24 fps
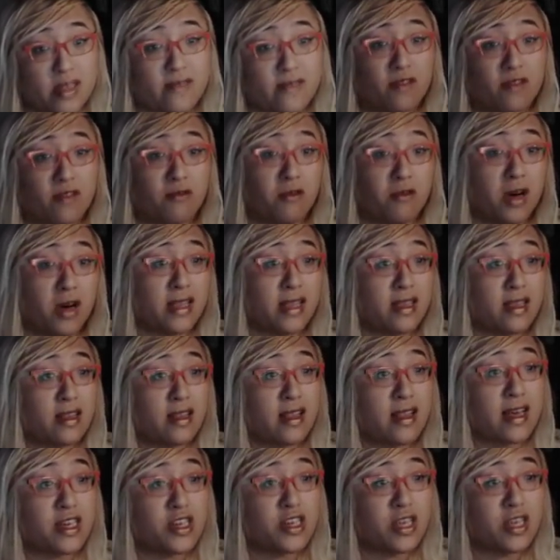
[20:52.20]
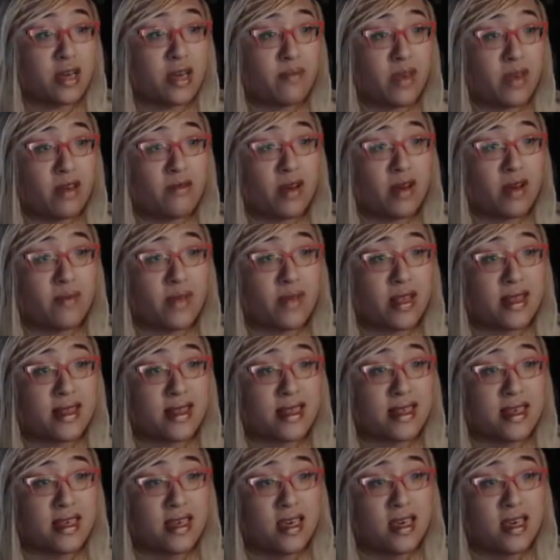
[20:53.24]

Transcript: if you want the class champion weapons.